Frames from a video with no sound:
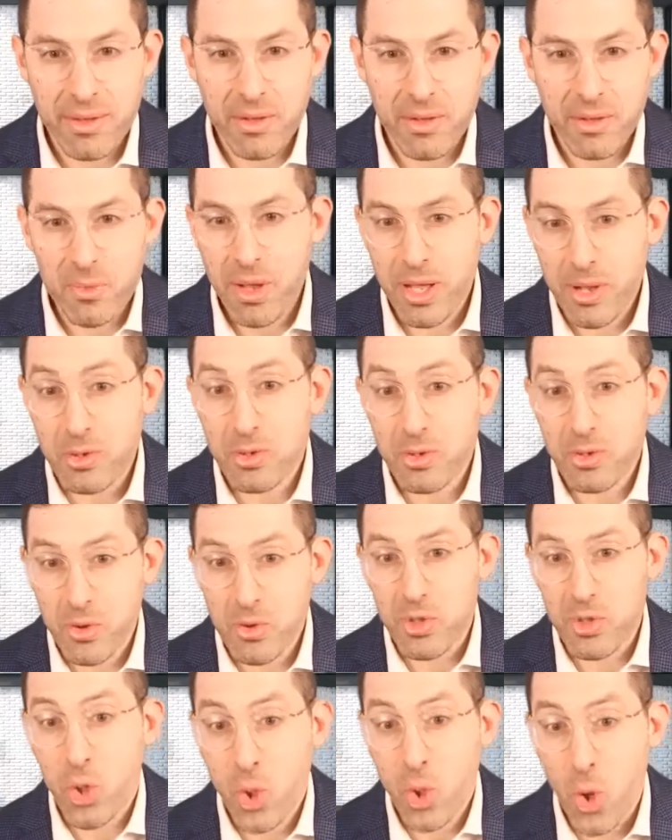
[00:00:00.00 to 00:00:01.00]
It
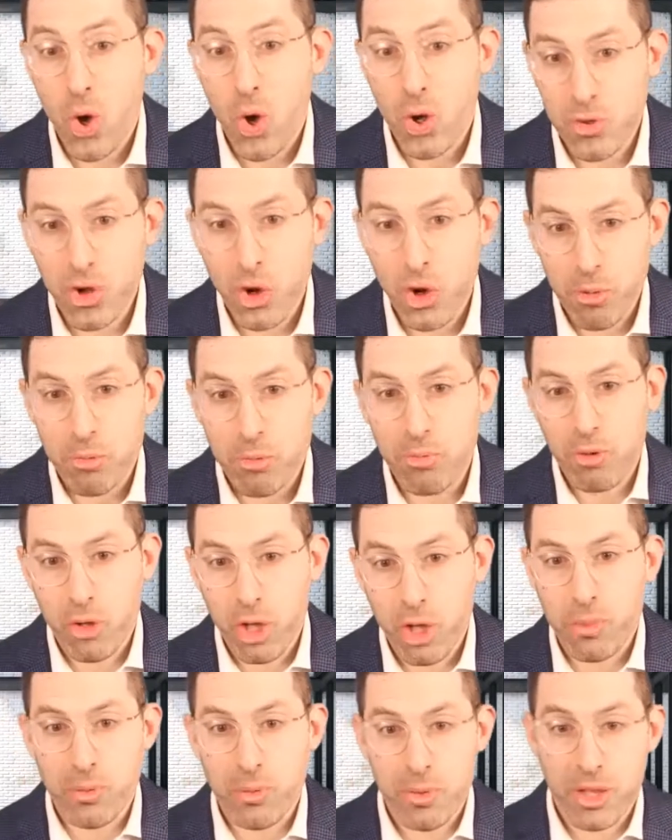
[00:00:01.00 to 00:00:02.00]
was long-term
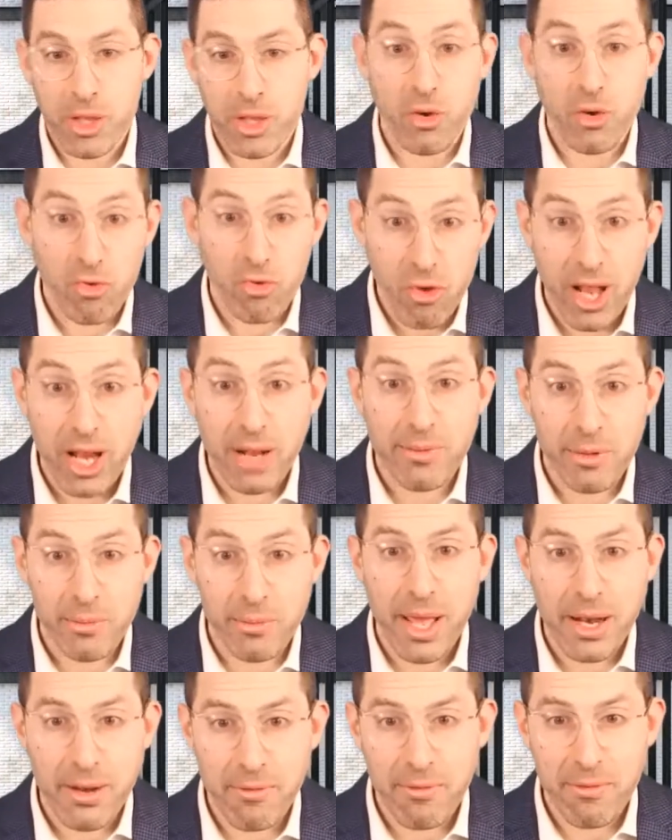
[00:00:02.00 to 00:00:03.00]
employment with incredible
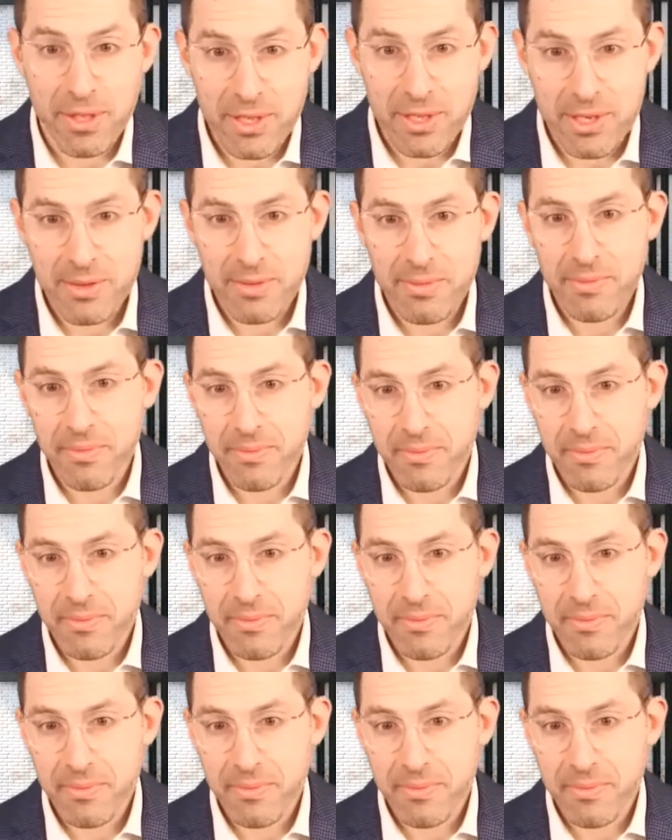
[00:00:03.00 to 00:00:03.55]
benefits.